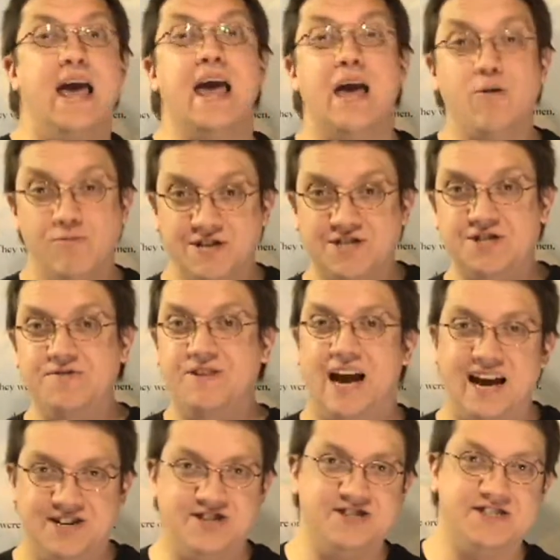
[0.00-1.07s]
And what you've
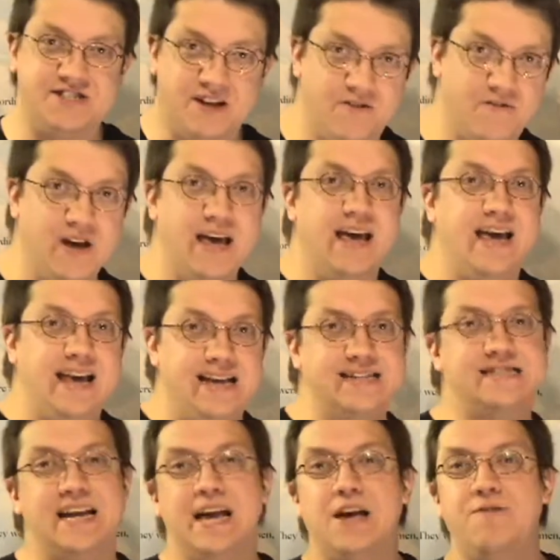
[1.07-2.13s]
got yourself
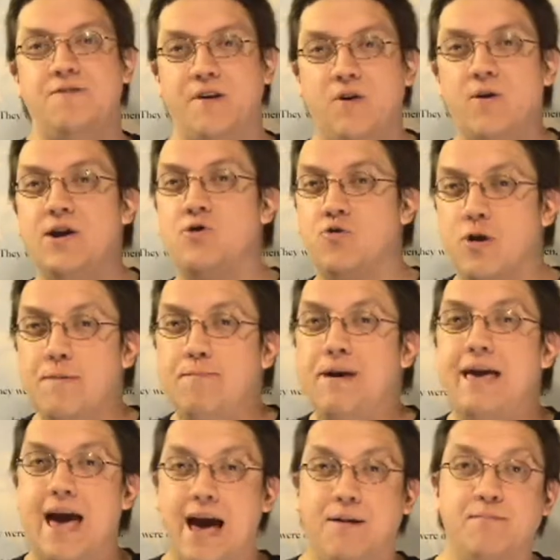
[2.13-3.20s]
is a very
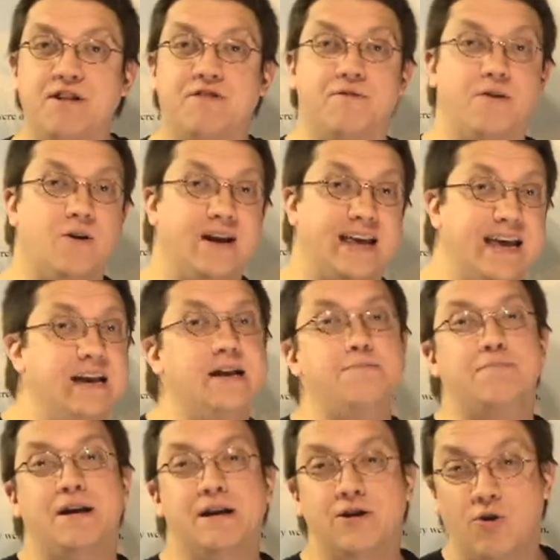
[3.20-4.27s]
creepy, atmospheric,
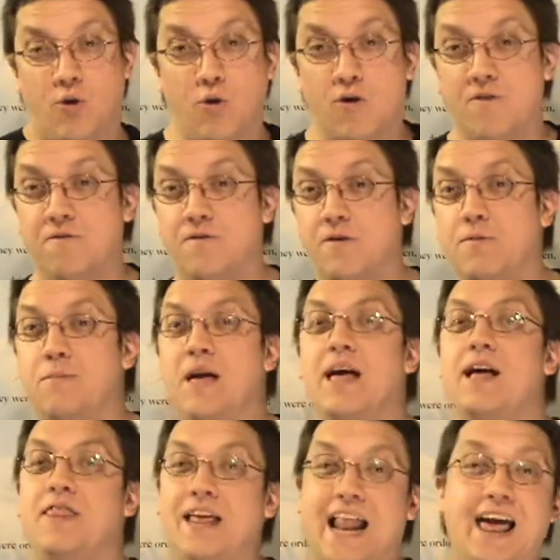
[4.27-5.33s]
independent horror film
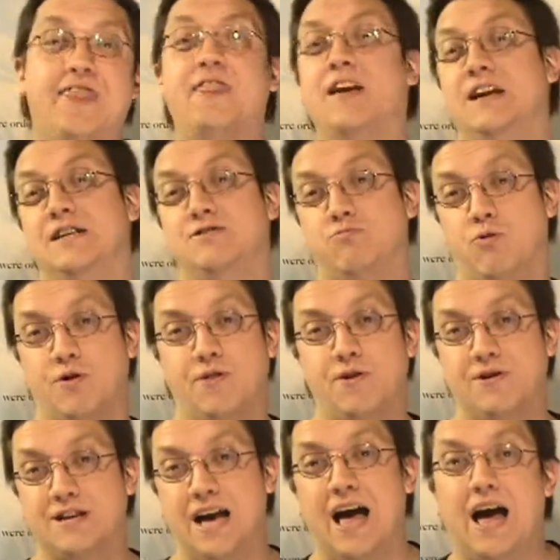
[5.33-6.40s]
that I think is worth your
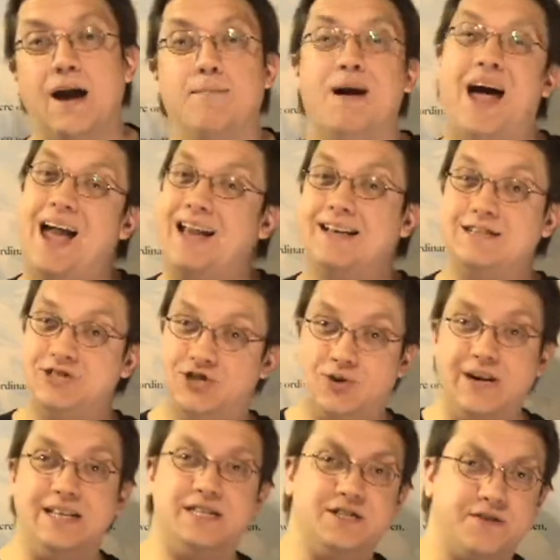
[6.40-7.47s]
time. I
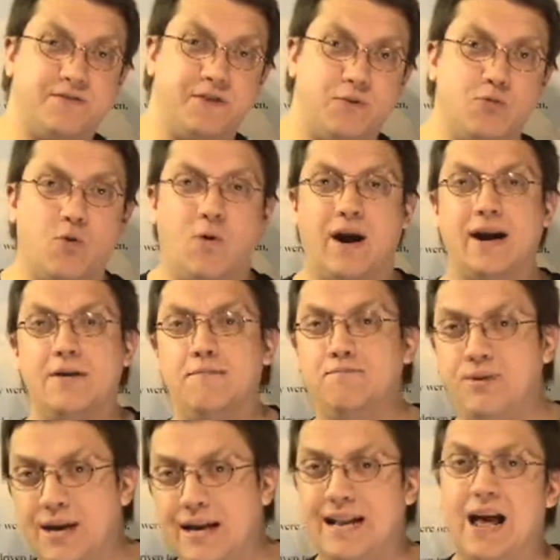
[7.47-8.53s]
enjoyed this film quite a
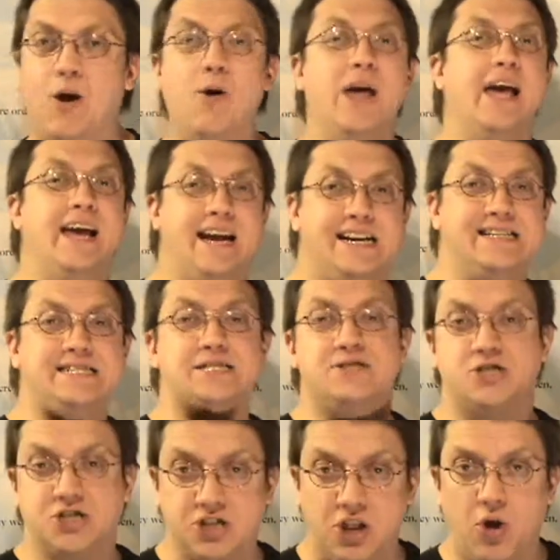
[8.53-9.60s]
bit. Now, it is a
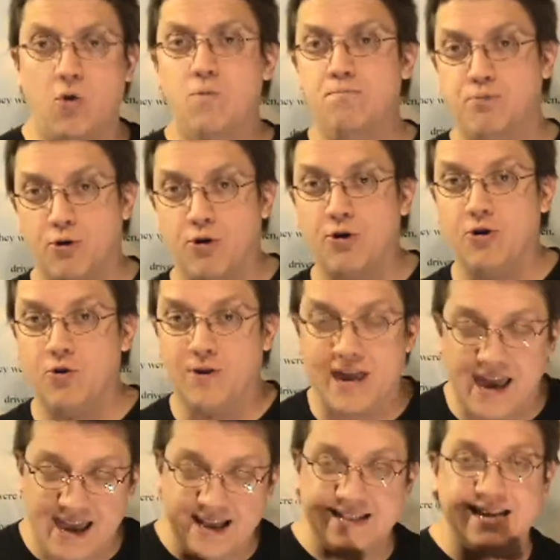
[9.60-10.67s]
slow burn,
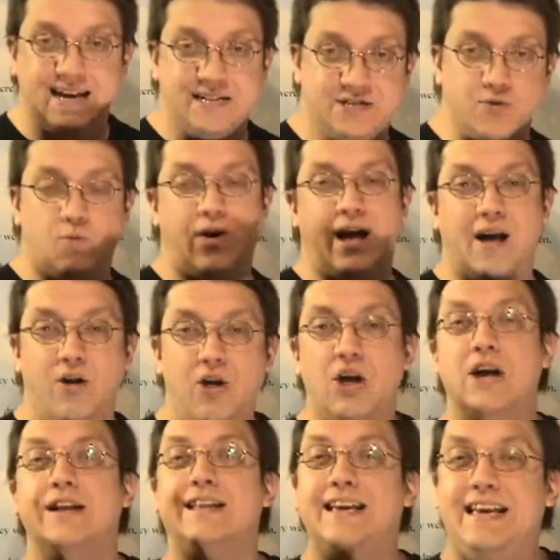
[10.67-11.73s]
okay? It takes a while
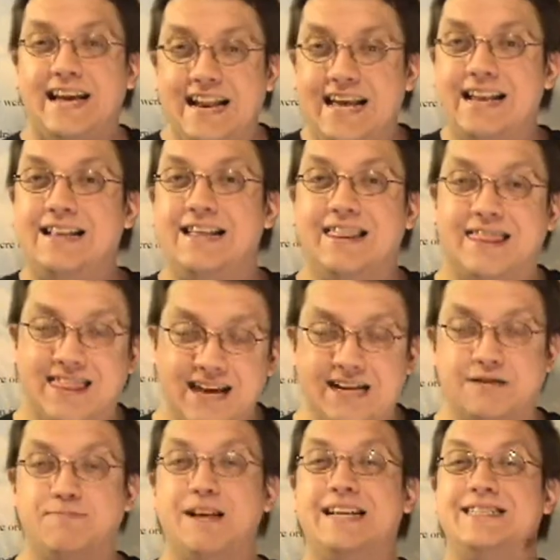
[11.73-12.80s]
to get into
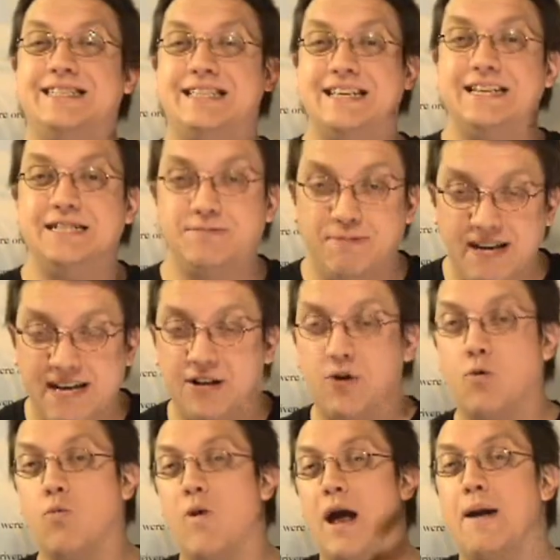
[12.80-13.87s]
things, but as things begin to
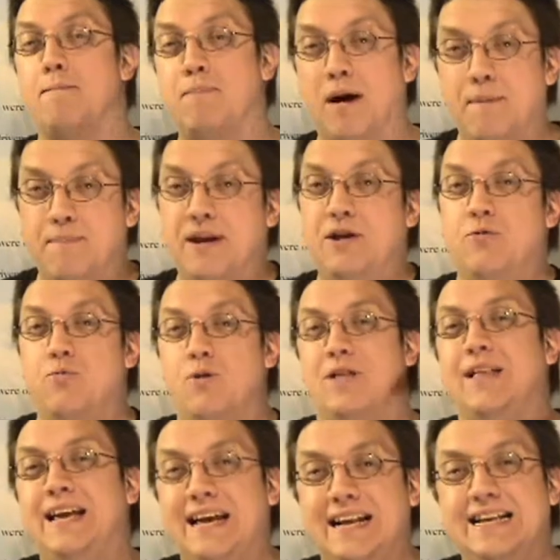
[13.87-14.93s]
ramp up and you
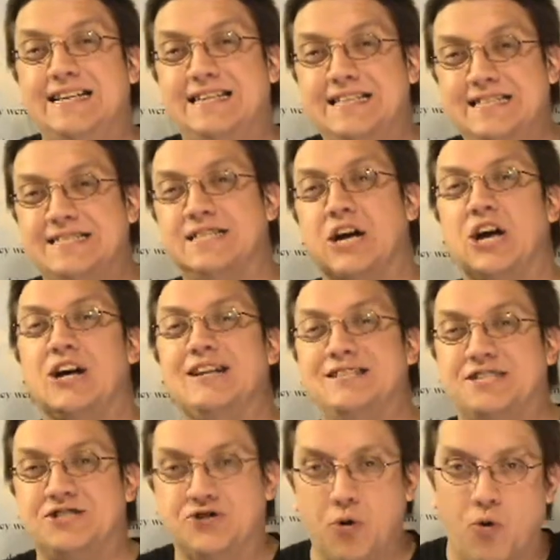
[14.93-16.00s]
really get into this
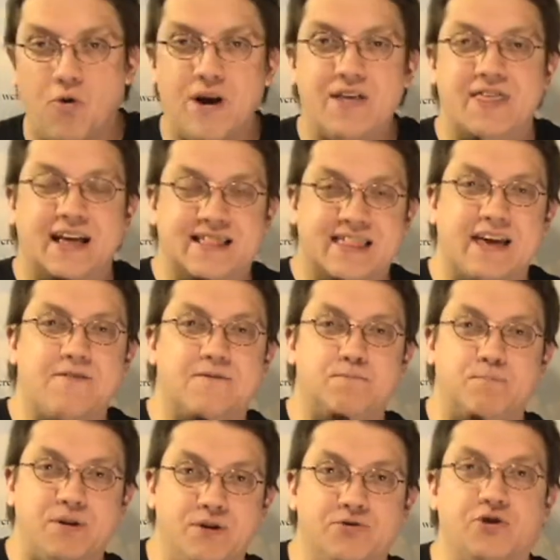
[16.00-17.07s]
story that they've
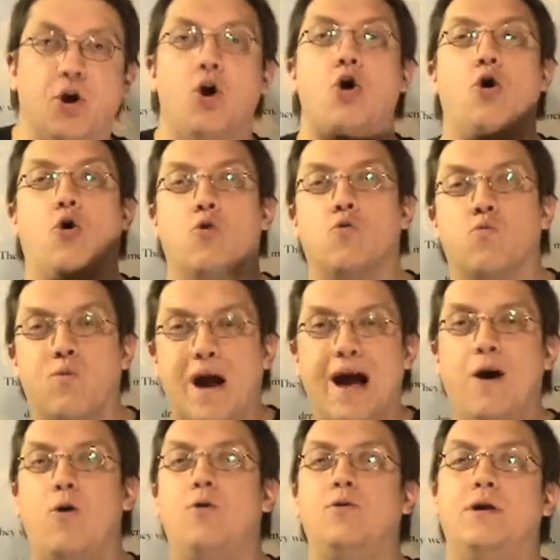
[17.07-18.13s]
built
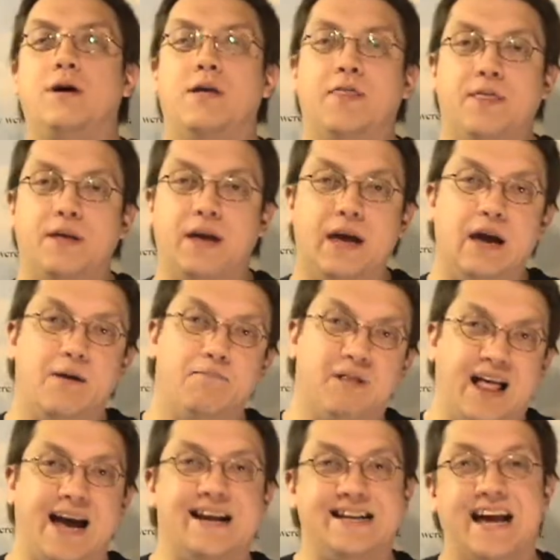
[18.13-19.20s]
around the
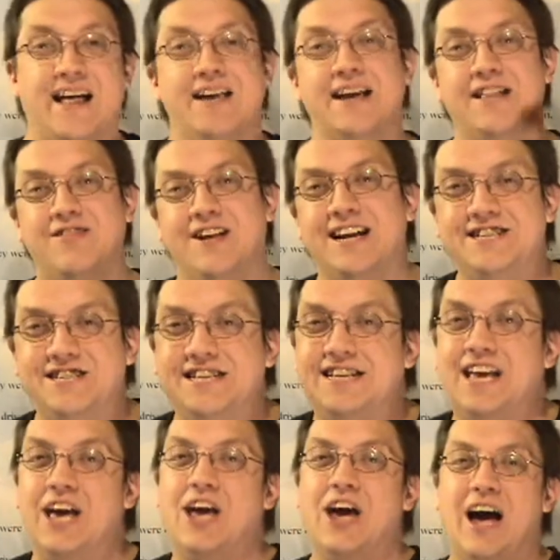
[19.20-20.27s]
Black Dahlia legend,
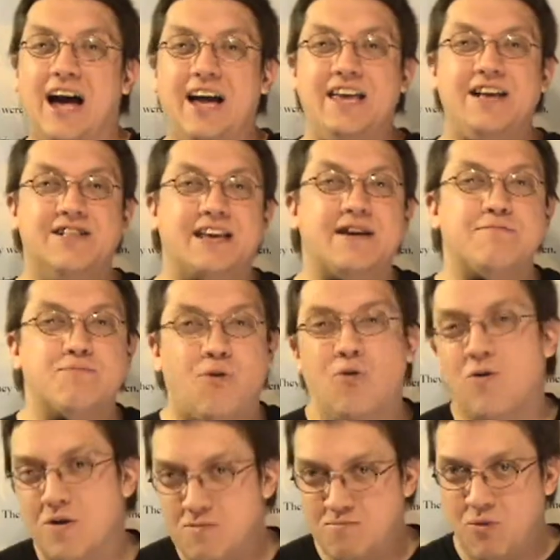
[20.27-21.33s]
uh, you'll get
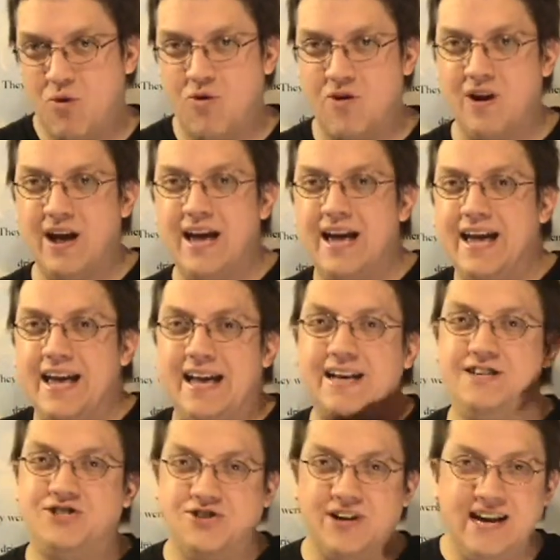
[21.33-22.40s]
more and more
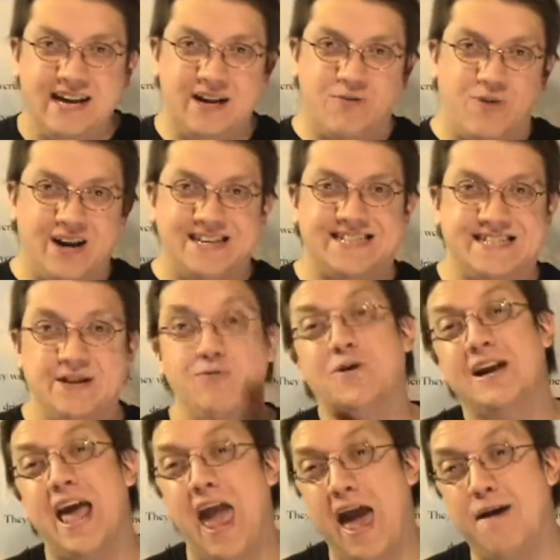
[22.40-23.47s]
intrigued and want to see
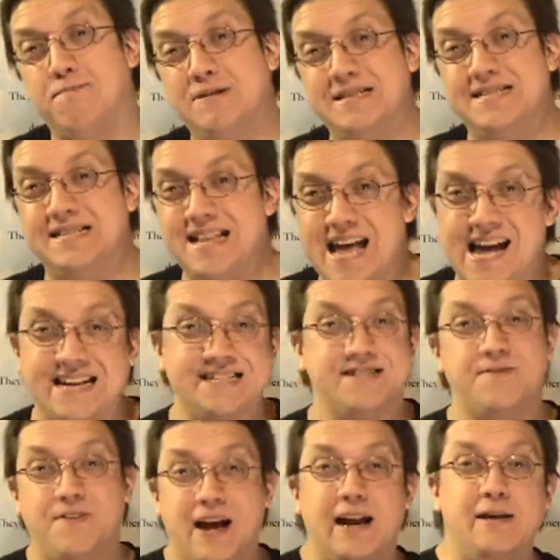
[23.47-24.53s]
what happens next.
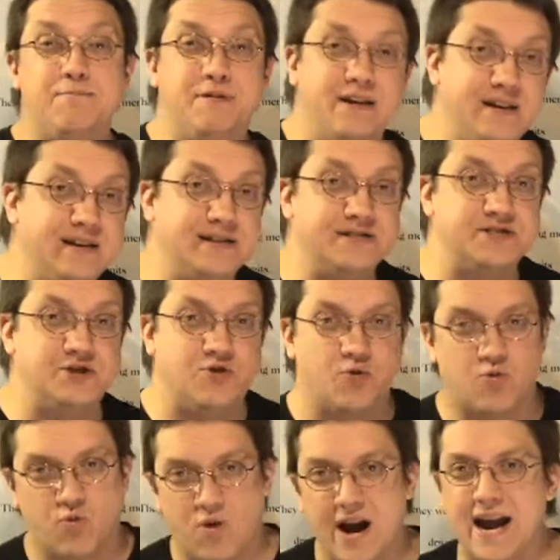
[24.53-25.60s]
Devanny Pinn does
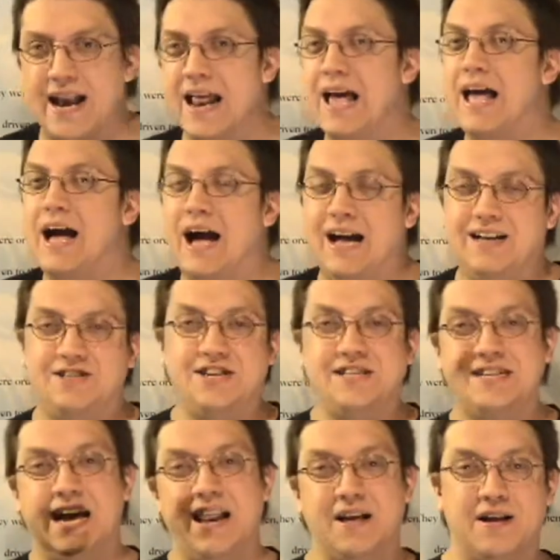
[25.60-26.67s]
great. Uh,
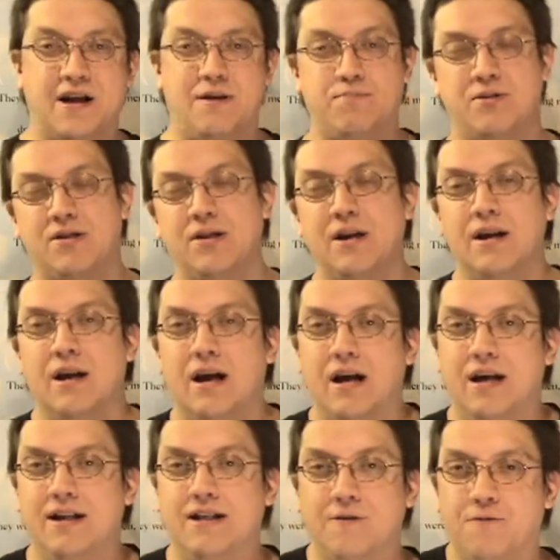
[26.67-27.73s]
she's got a couple
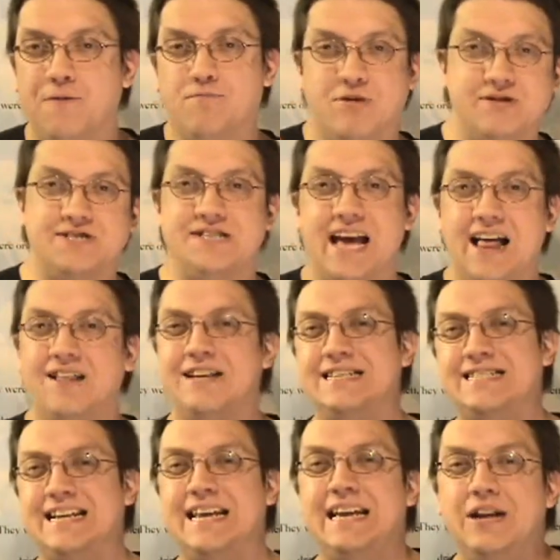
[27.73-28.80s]
uh, different
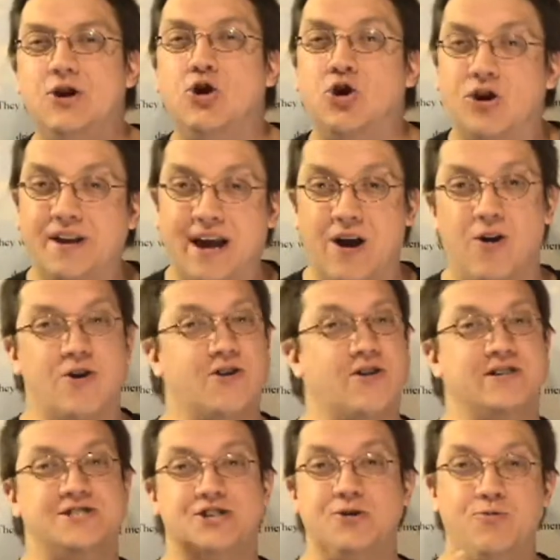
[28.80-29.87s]
personalities in her character,
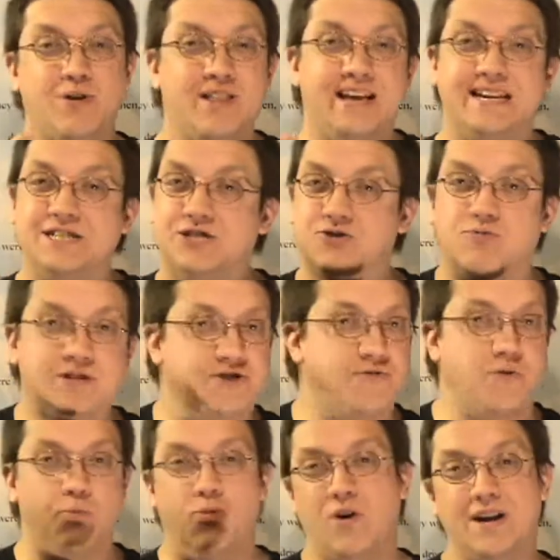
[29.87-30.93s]
and she really really can switch
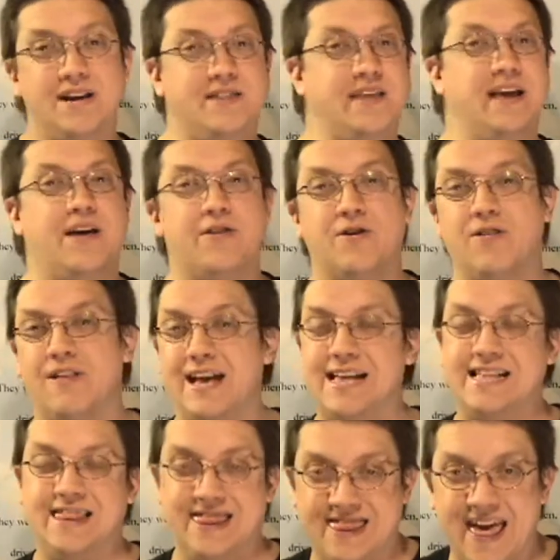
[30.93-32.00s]
from one to the other
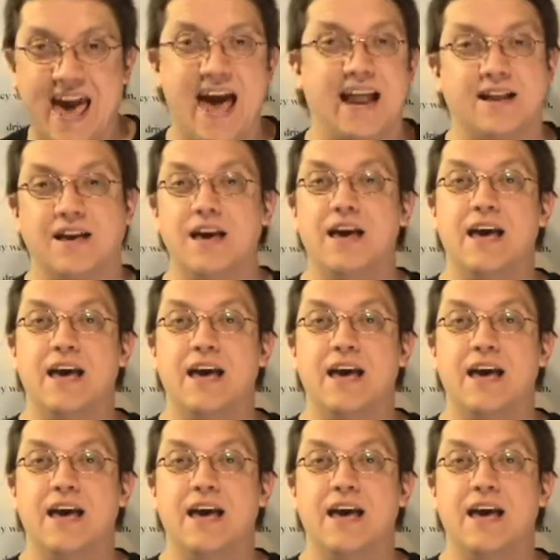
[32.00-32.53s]
like that.